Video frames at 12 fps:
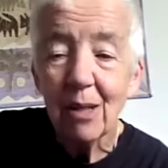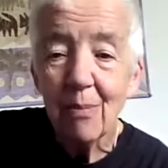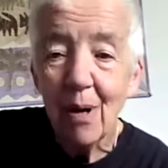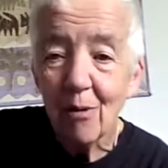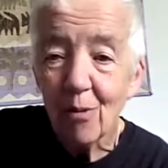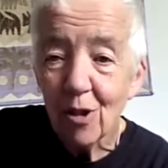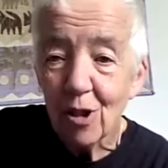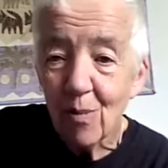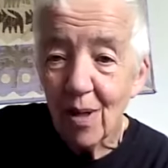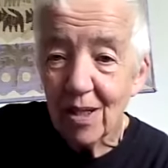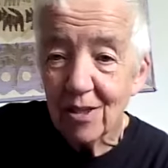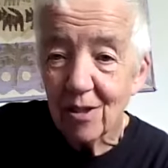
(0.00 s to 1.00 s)
about what you
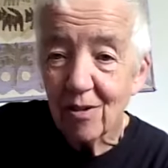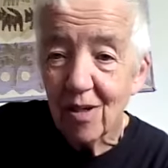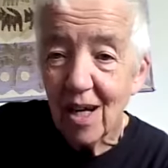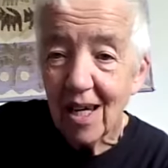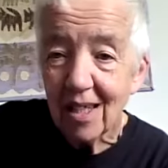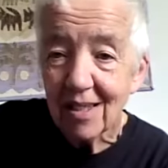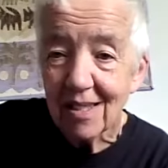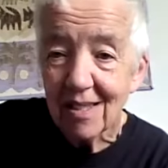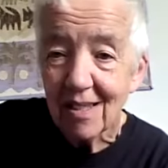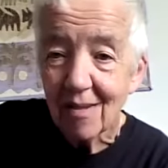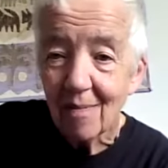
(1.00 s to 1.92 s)
might do next.